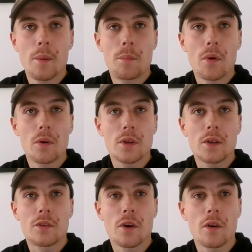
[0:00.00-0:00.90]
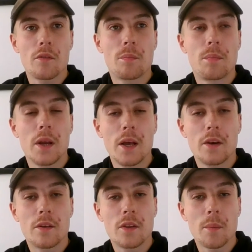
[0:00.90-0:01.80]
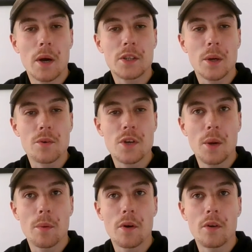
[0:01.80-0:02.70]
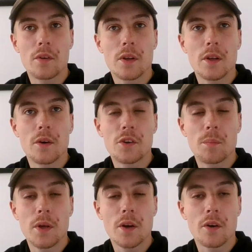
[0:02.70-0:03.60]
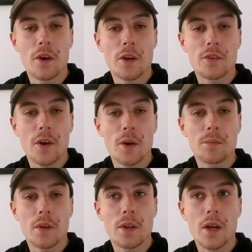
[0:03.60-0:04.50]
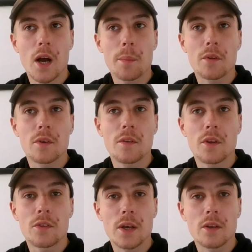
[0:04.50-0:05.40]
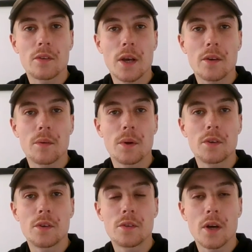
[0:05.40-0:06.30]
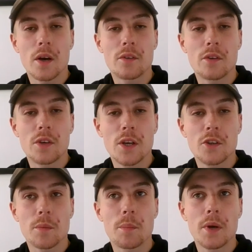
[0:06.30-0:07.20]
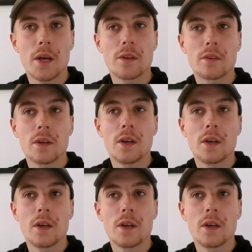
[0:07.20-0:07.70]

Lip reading: Boulter sort of played the match how she wanted. You know, she played it on her terms. I think Arbuthnot in the second set, when she started to change up the pace,